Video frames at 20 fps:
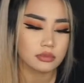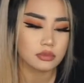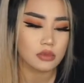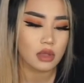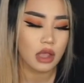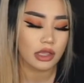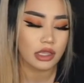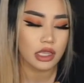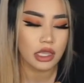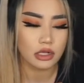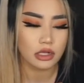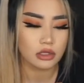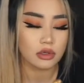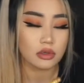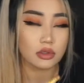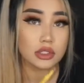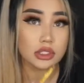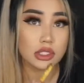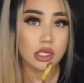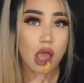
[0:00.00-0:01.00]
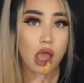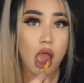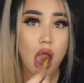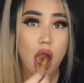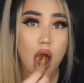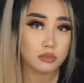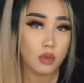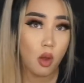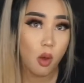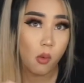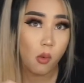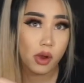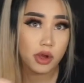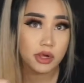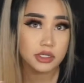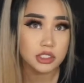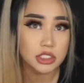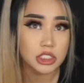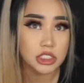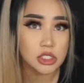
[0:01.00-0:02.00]
i can't close it oh well,
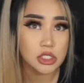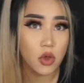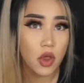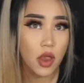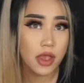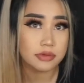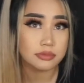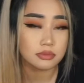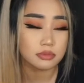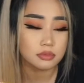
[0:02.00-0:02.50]
it's okay.